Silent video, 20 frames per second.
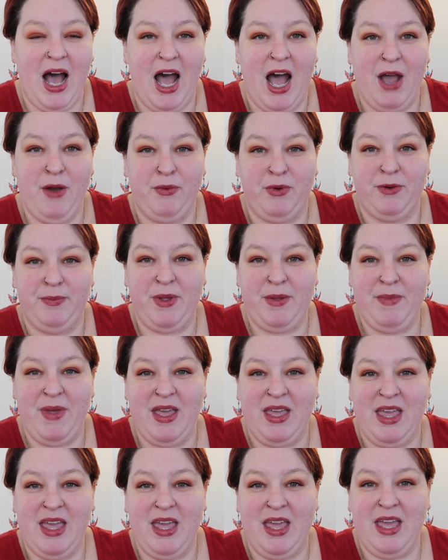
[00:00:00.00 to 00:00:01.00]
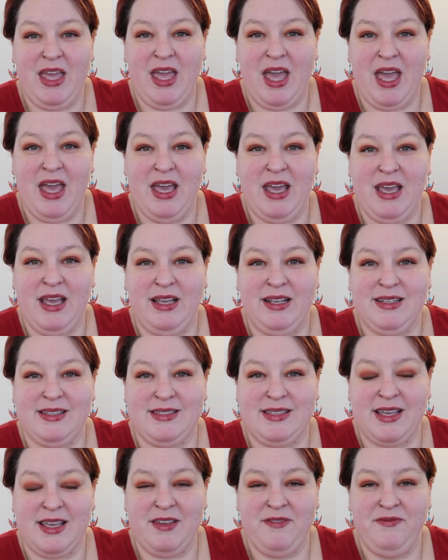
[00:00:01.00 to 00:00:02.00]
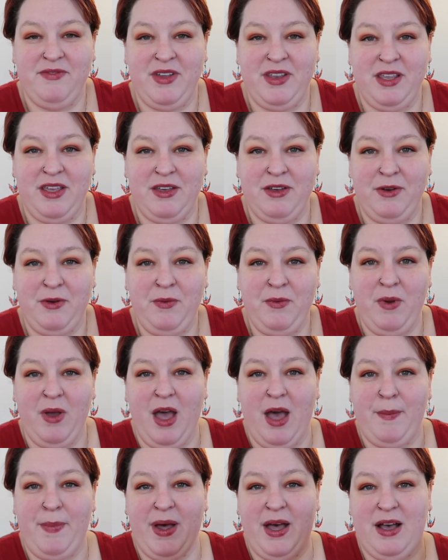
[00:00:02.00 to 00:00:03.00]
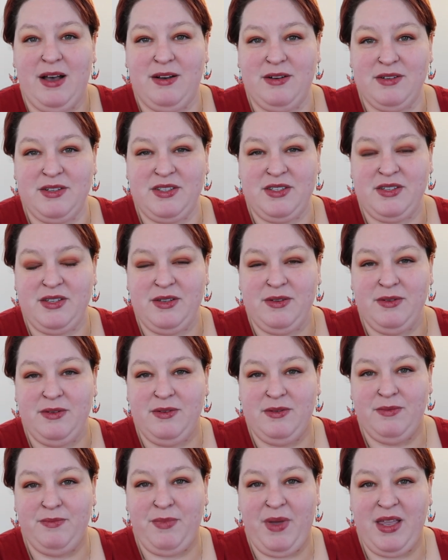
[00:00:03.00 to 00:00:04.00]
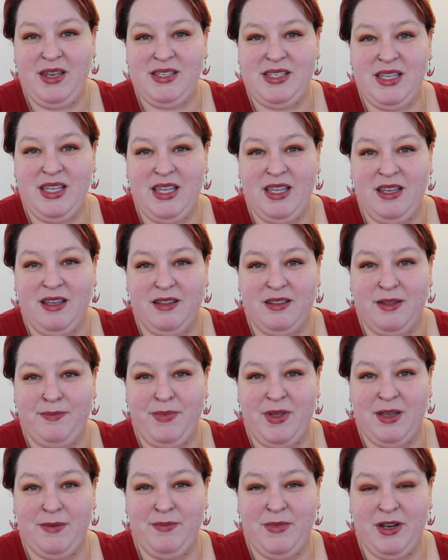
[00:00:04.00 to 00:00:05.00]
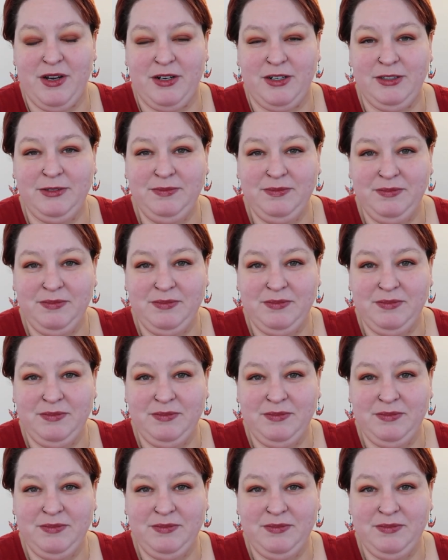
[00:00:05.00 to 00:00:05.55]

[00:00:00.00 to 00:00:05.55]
I will be making a second video about painting the big mirror,